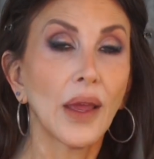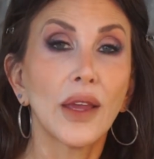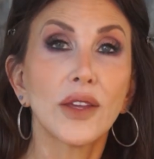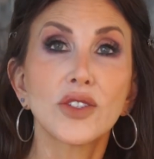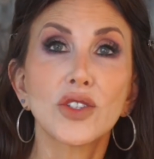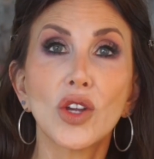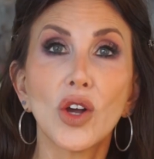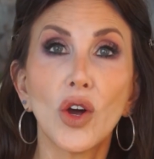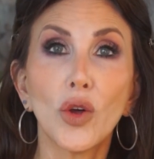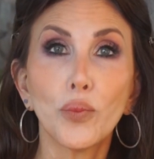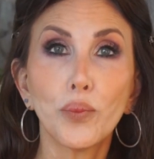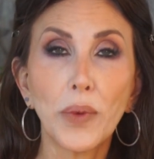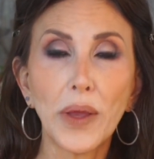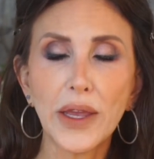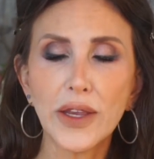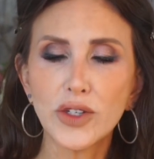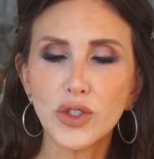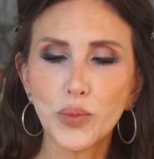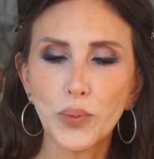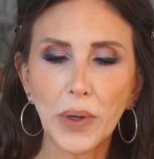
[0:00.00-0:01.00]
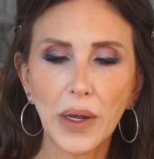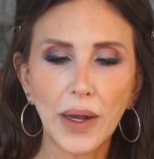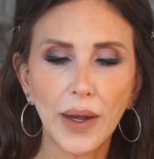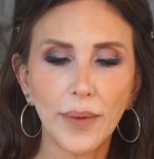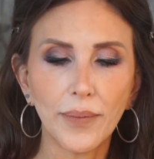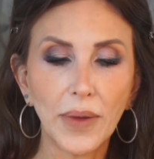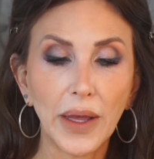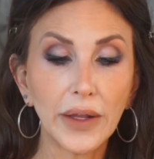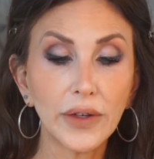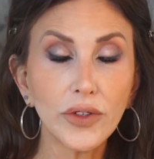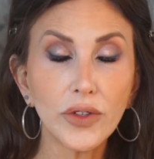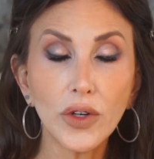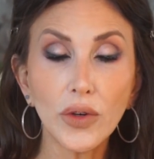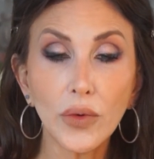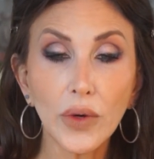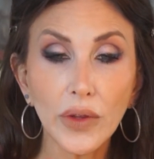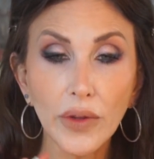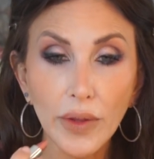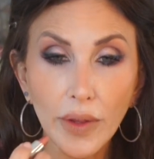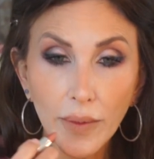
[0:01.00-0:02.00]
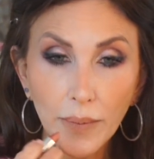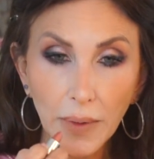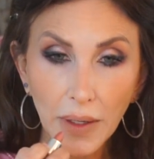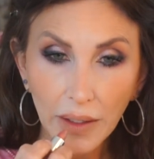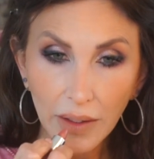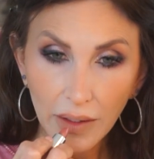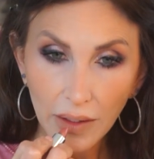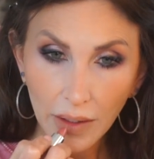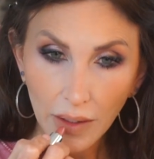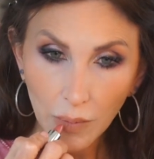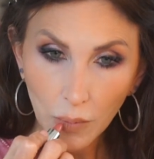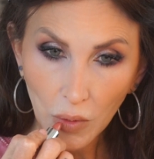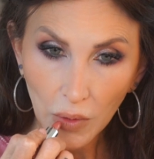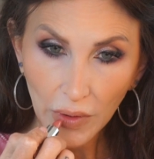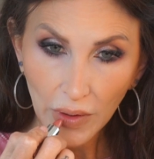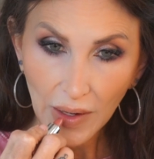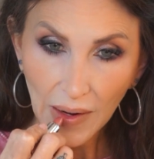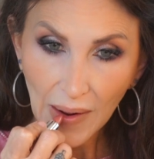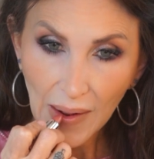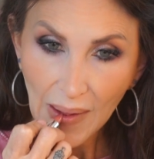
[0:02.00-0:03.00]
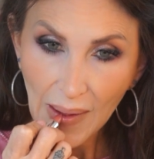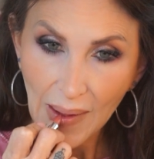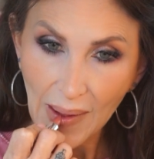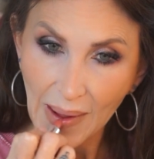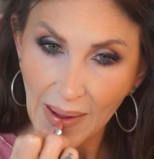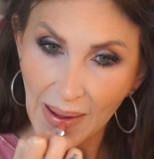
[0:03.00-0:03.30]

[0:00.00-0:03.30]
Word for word: It's called Beige Pop. I don't know whether they make it anymore or not.